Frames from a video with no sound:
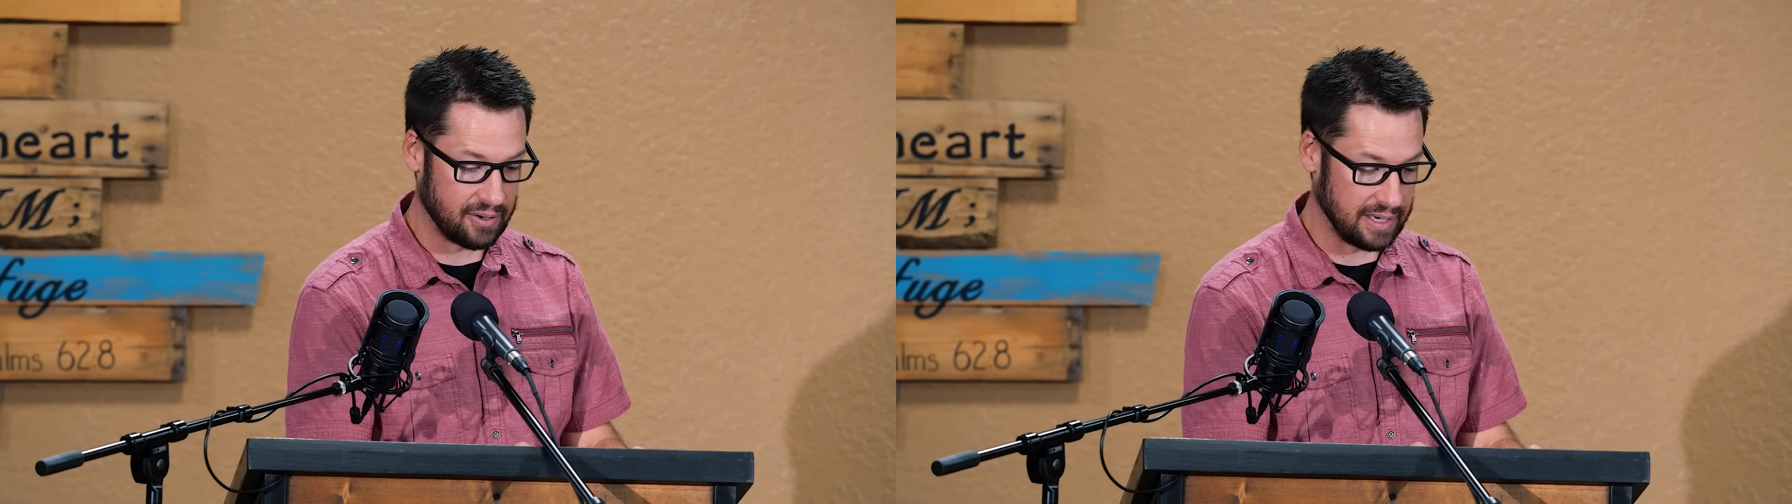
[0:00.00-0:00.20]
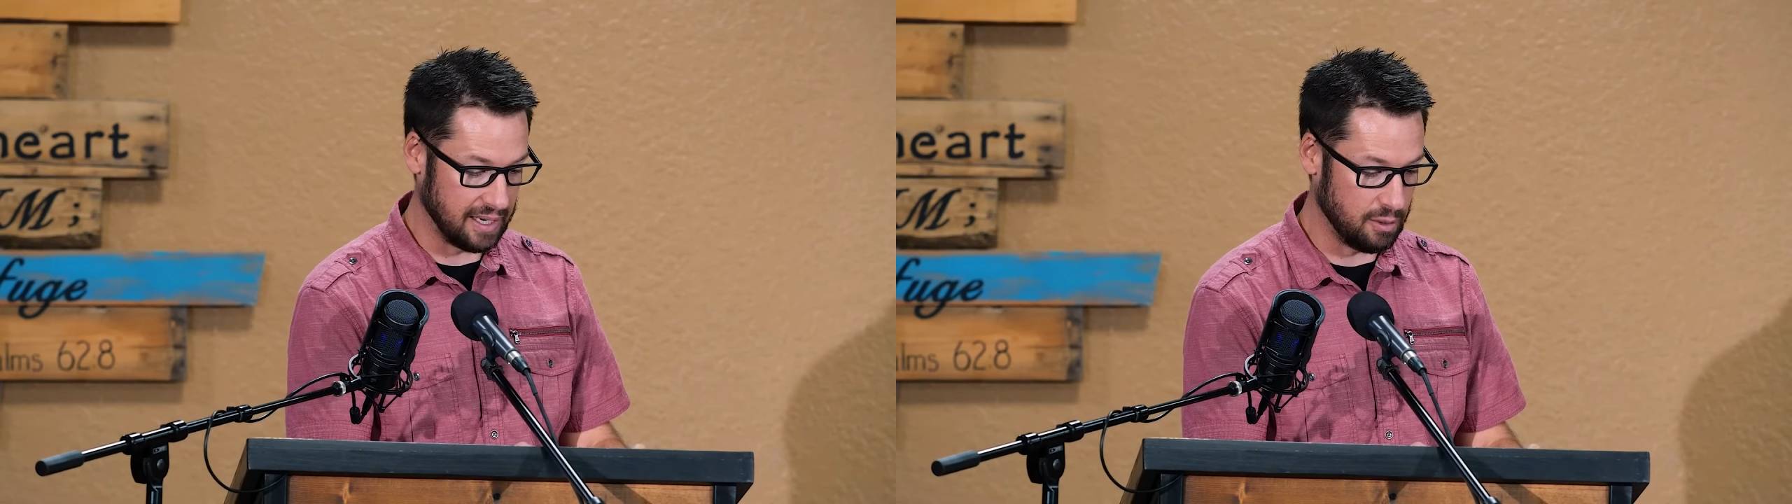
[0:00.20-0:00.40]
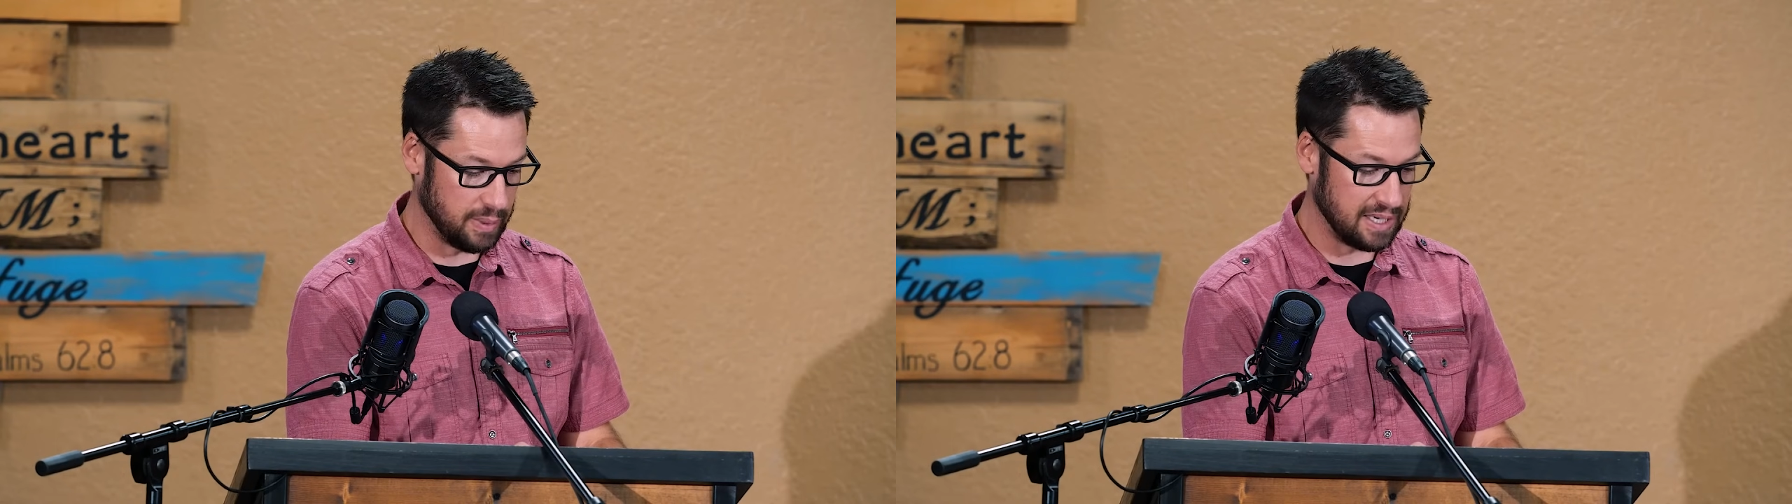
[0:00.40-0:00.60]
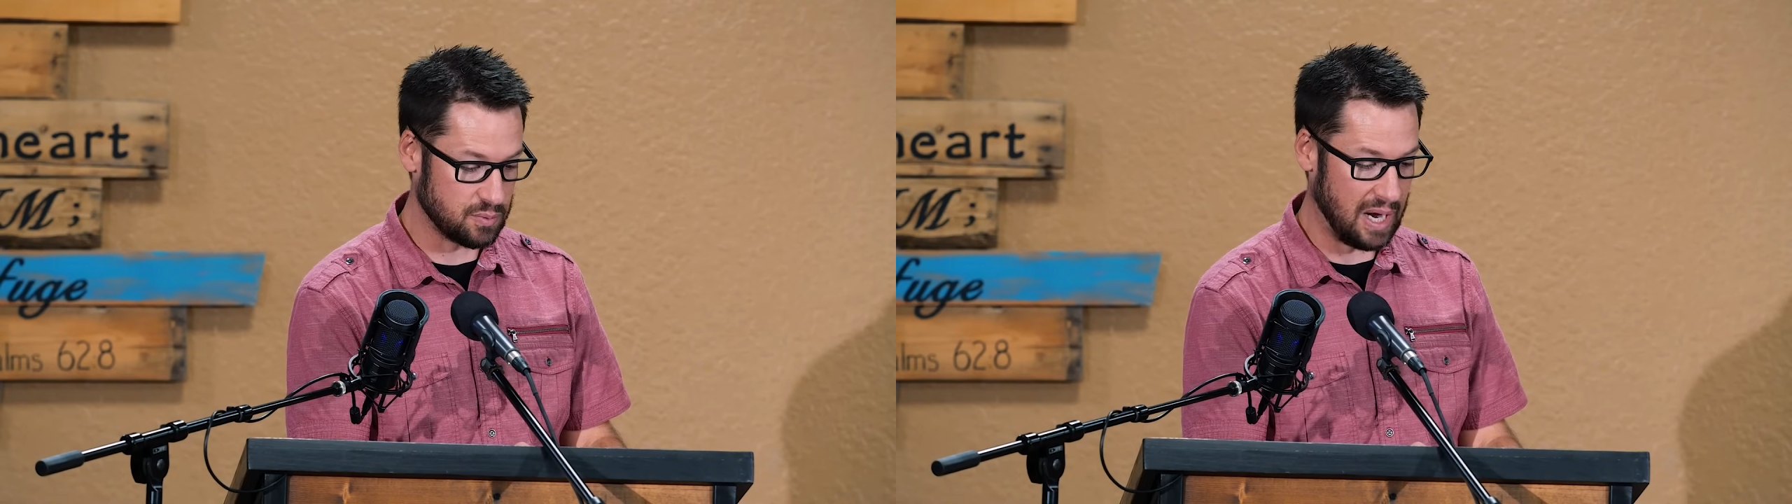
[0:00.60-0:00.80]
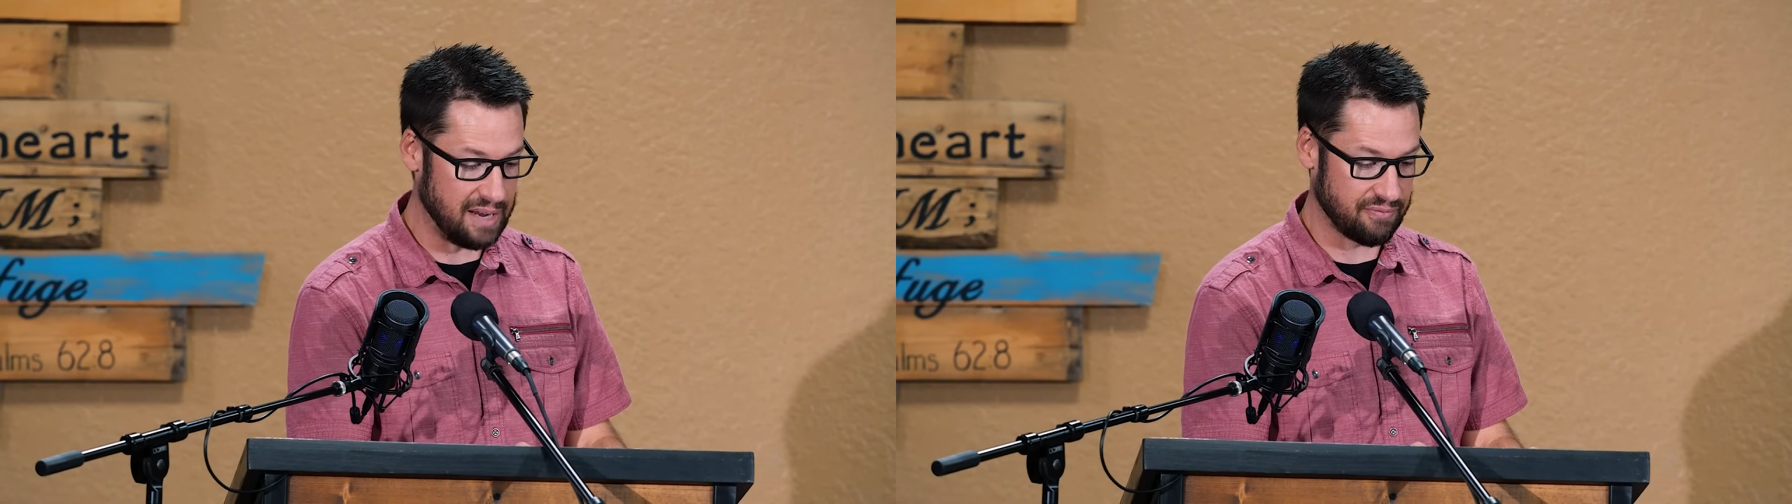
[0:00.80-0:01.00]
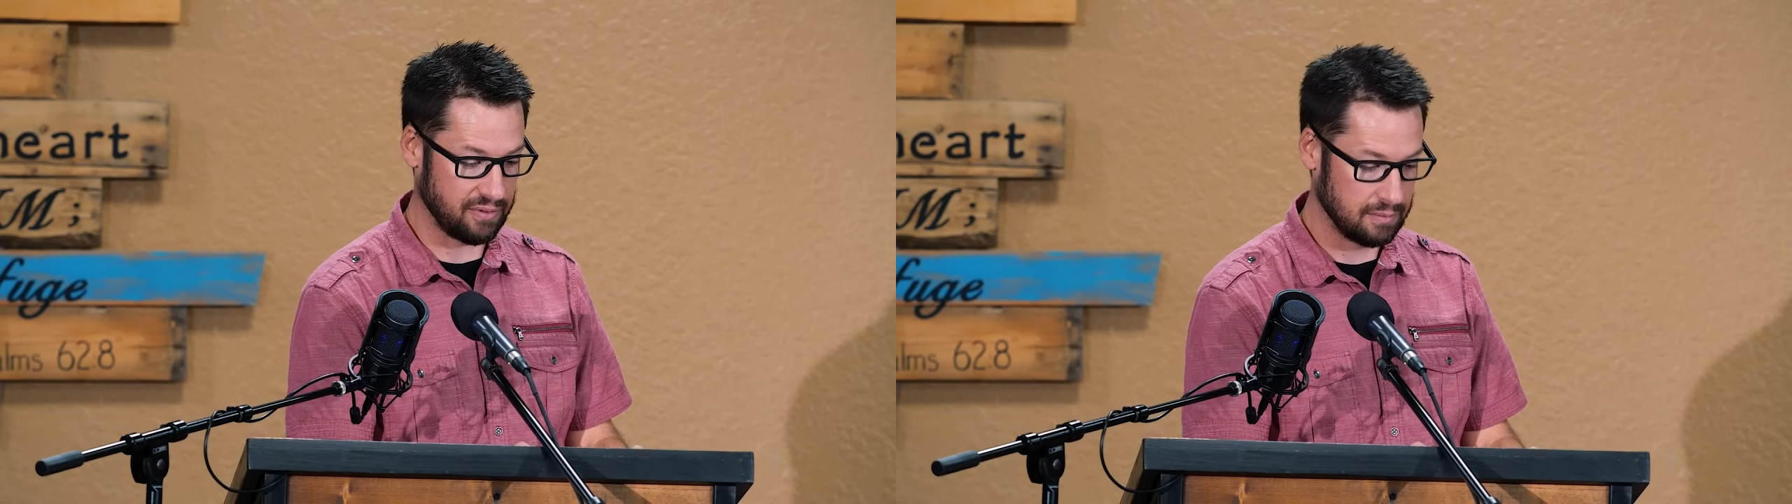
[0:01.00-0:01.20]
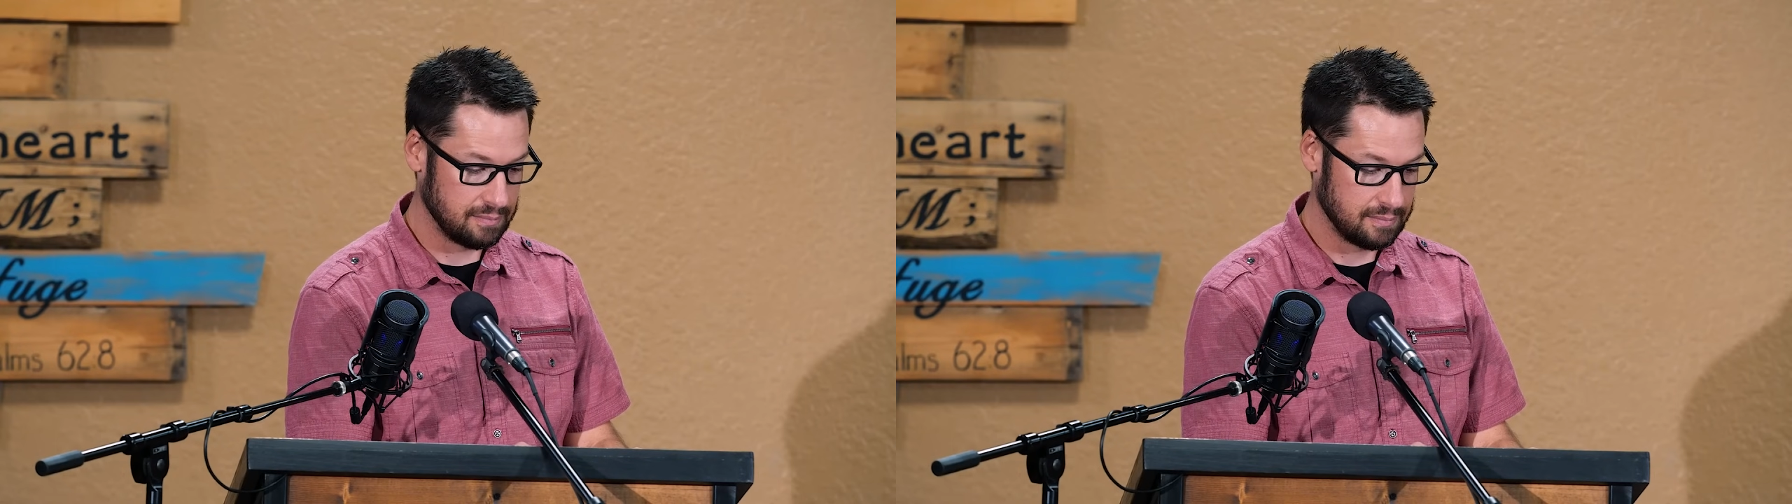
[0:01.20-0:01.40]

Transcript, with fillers: her again to be his wife